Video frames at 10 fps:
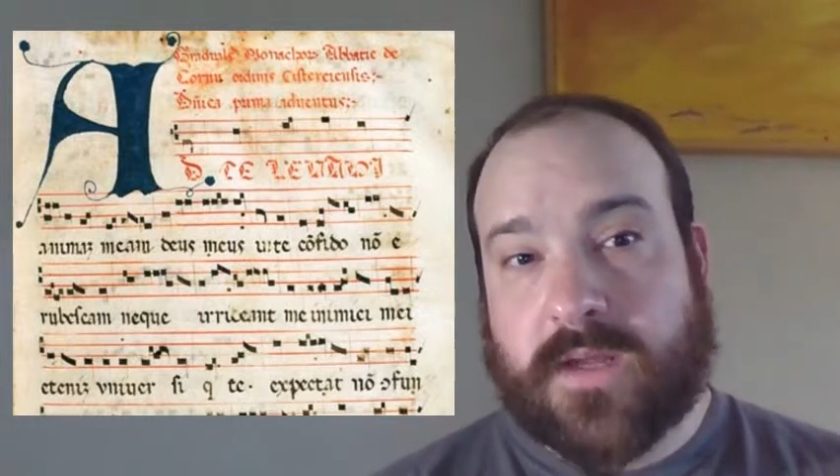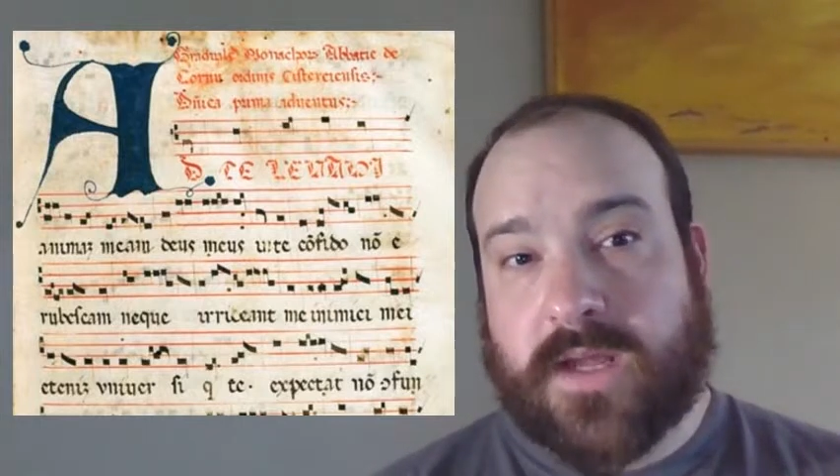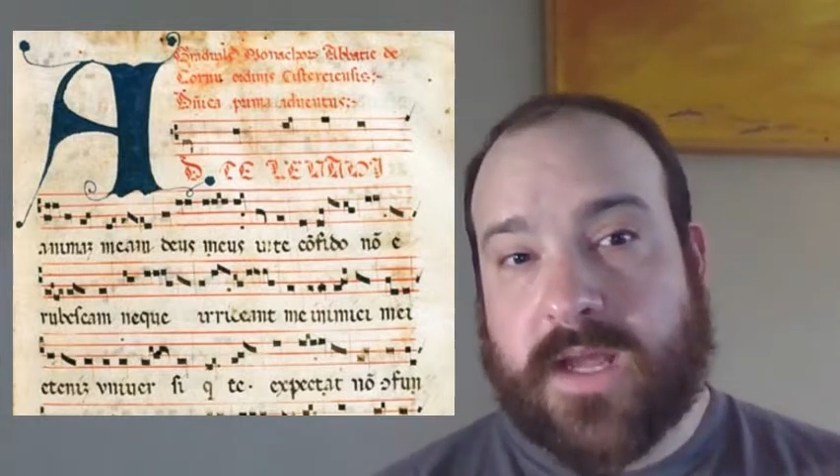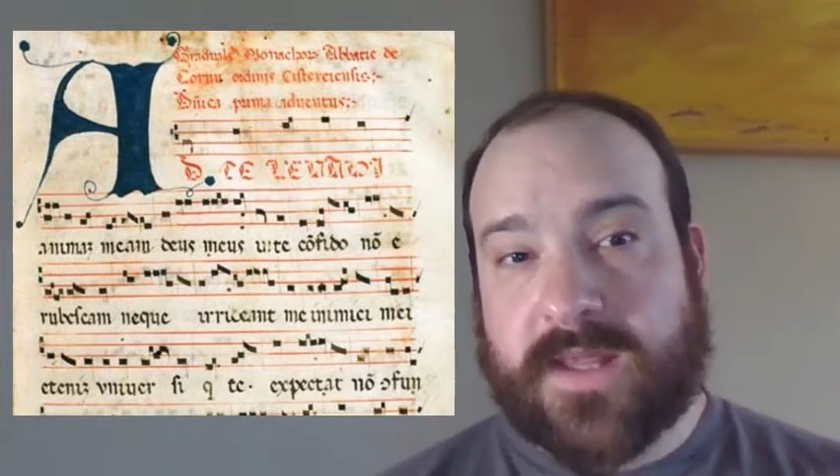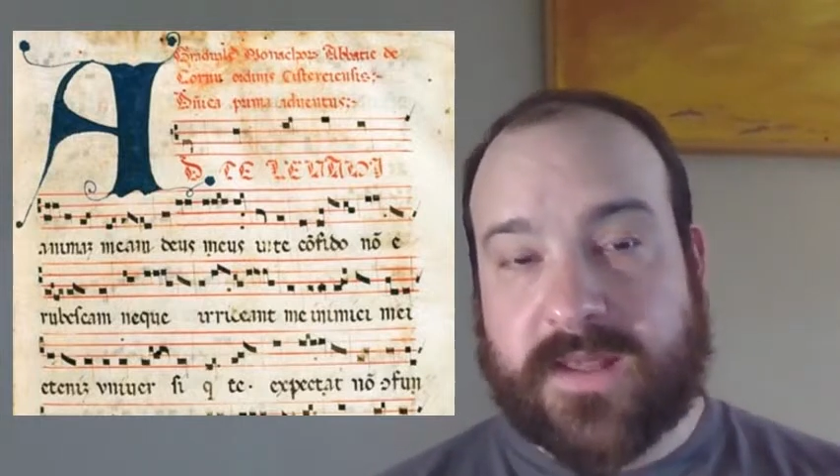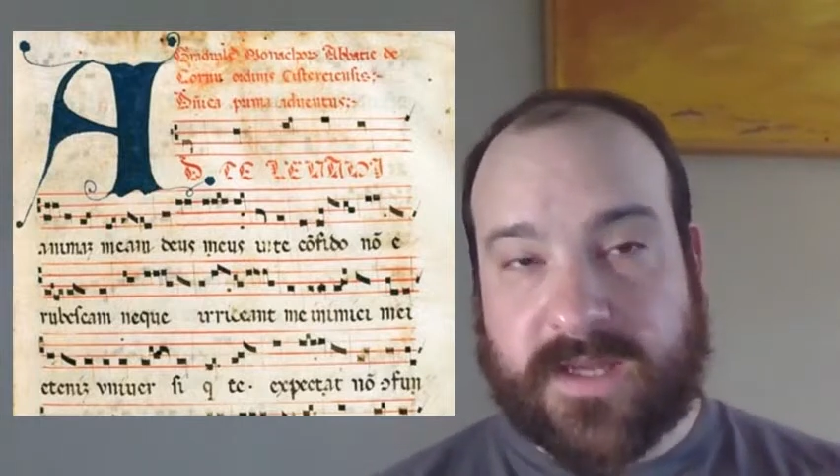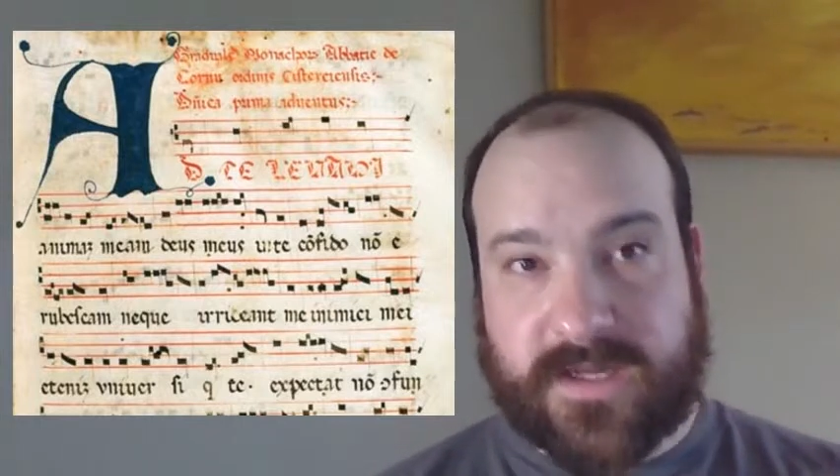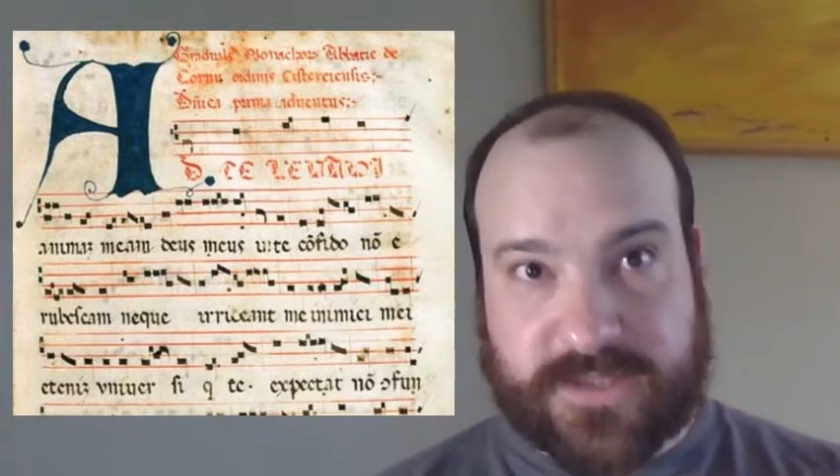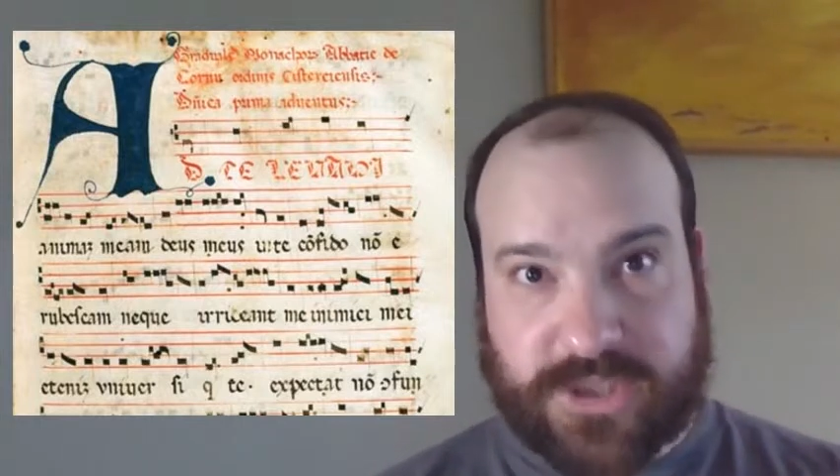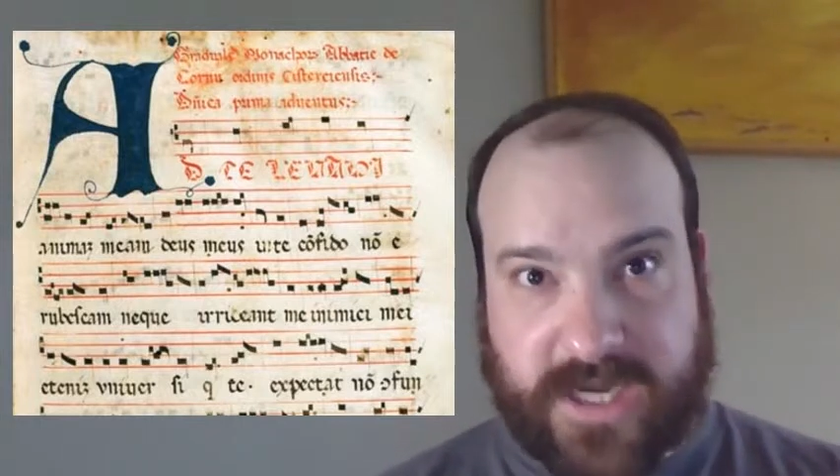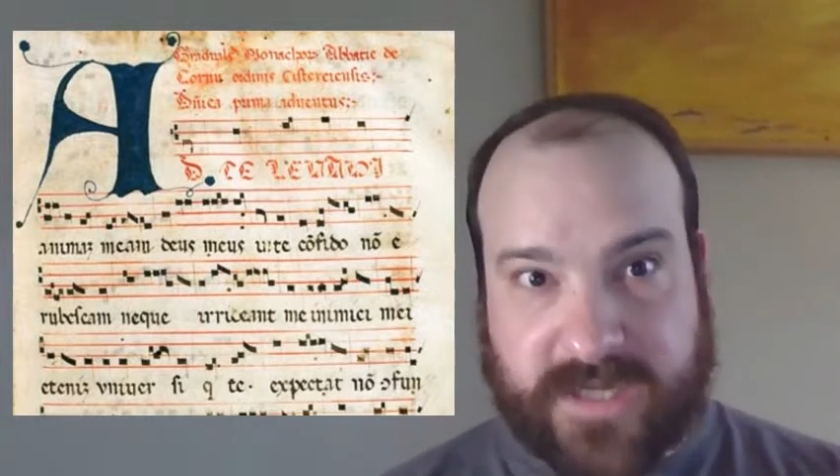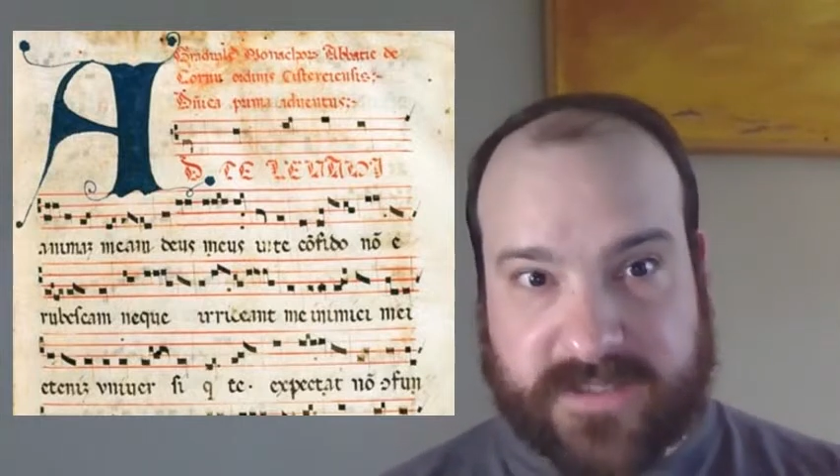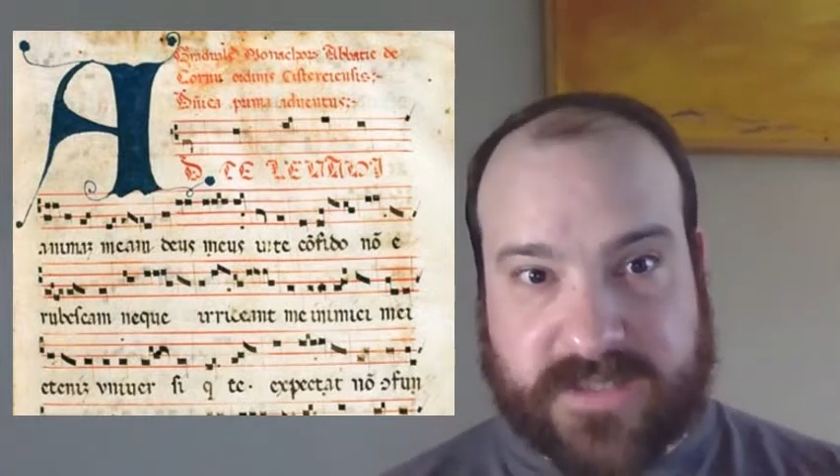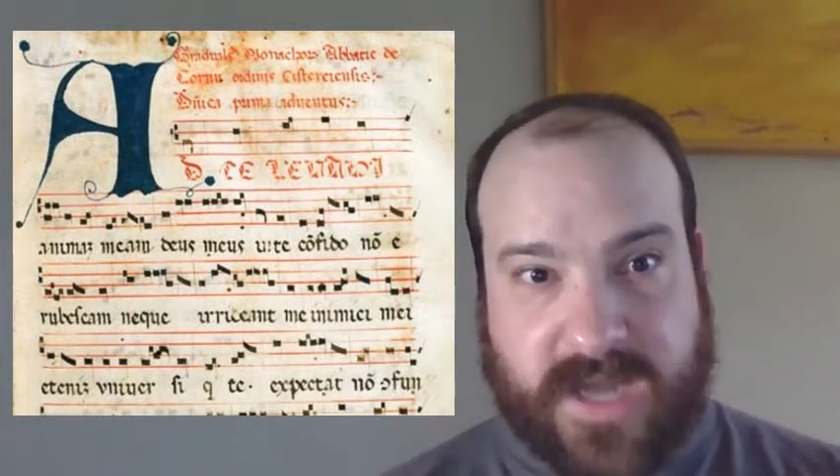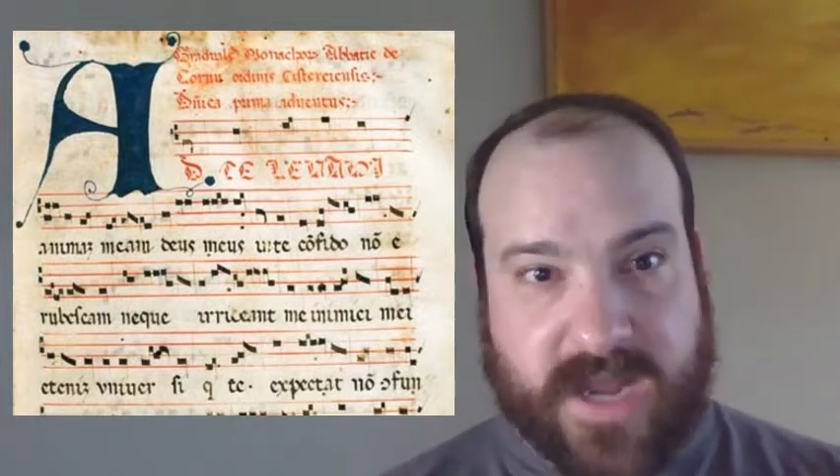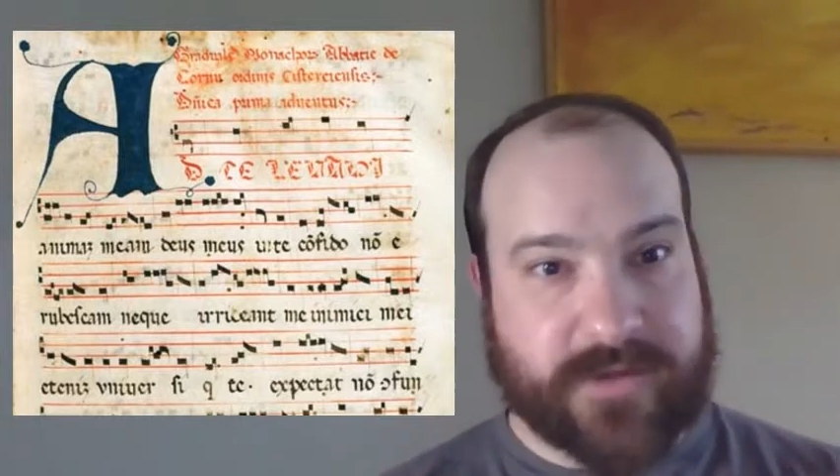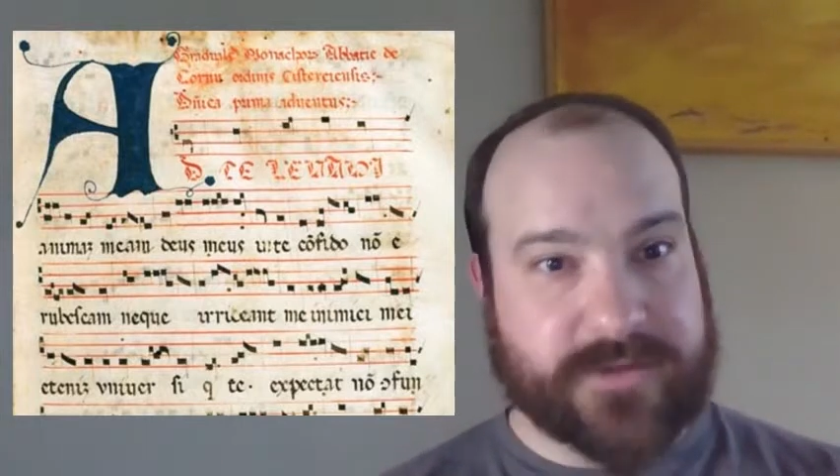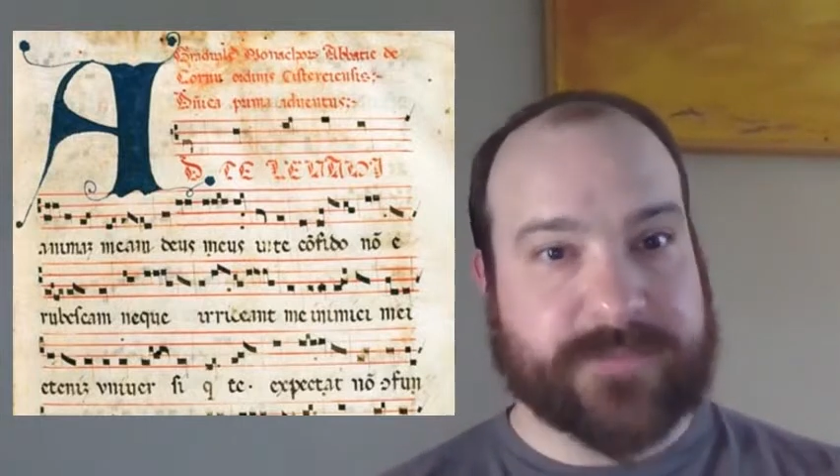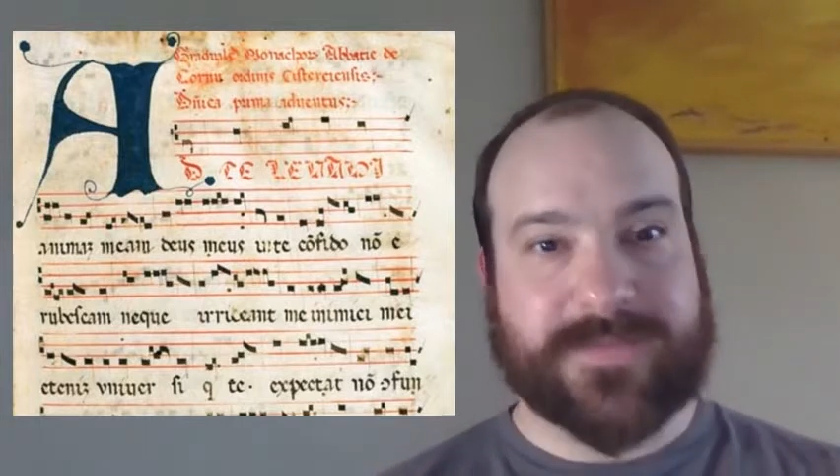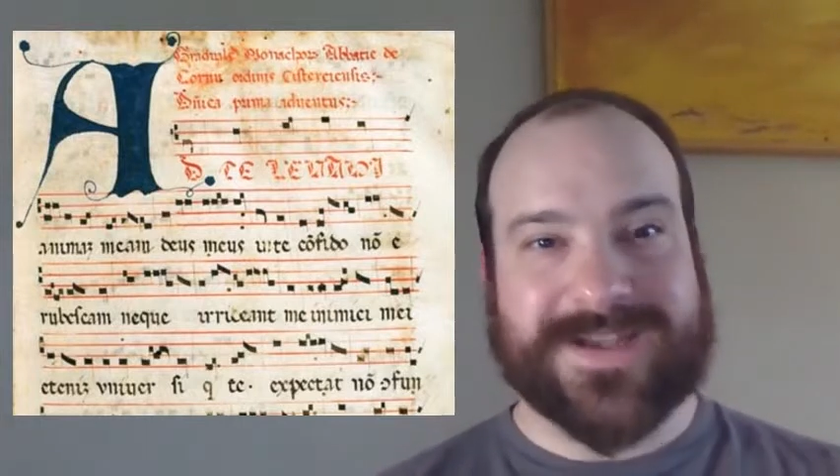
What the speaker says: In these chant styles,